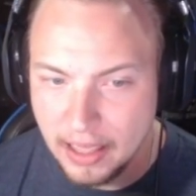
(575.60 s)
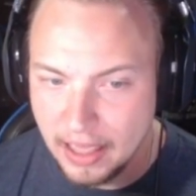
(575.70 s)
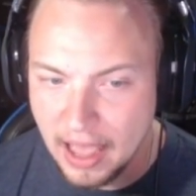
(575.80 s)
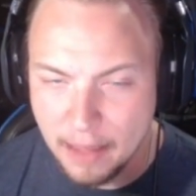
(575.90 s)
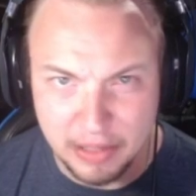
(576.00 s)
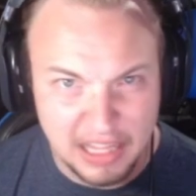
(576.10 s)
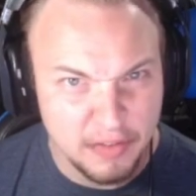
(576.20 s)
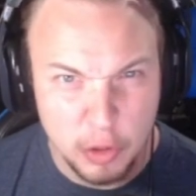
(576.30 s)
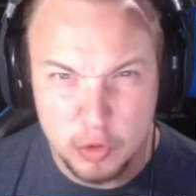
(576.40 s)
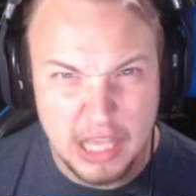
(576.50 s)
I believe
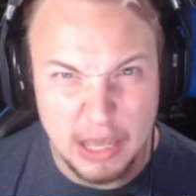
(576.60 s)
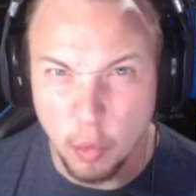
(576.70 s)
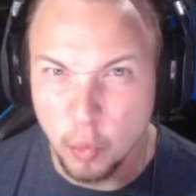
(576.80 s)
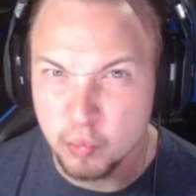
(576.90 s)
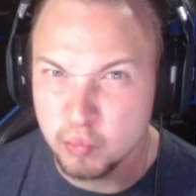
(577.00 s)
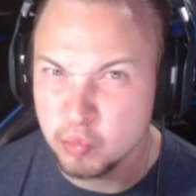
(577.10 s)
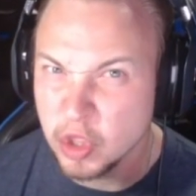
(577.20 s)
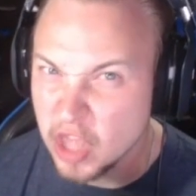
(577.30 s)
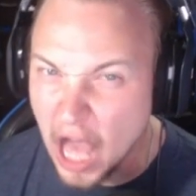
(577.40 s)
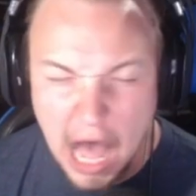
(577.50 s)
he was like the
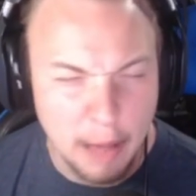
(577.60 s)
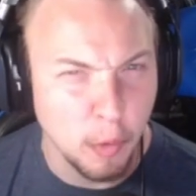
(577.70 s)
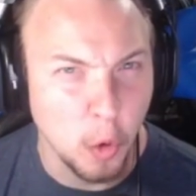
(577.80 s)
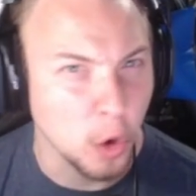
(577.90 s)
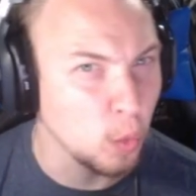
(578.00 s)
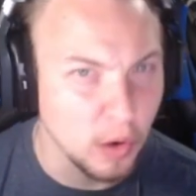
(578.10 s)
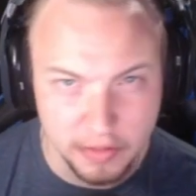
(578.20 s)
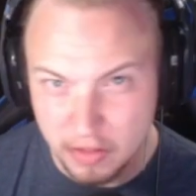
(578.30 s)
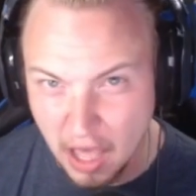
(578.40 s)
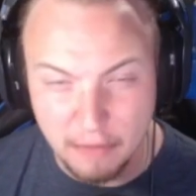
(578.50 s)
top or one of
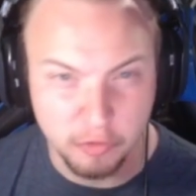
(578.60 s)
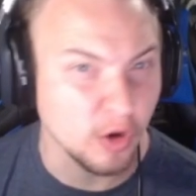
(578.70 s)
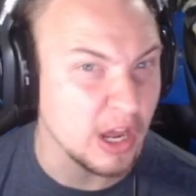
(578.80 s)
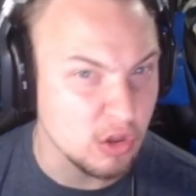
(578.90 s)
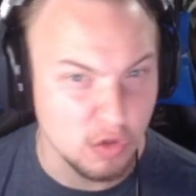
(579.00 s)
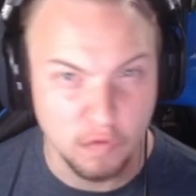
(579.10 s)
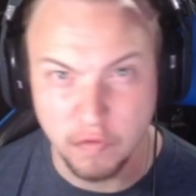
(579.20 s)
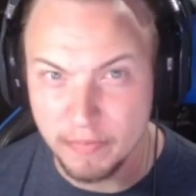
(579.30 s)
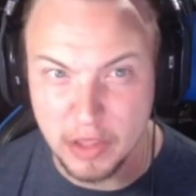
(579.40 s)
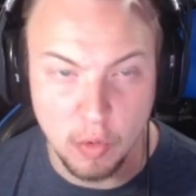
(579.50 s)
the top free agents
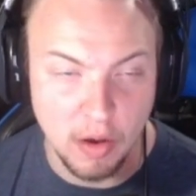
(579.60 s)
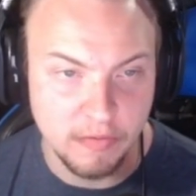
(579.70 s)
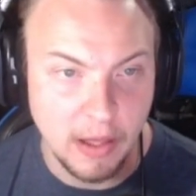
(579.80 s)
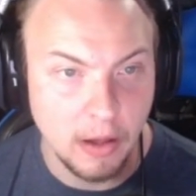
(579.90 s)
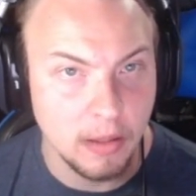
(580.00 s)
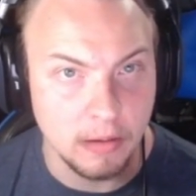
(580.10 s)
from the UFL.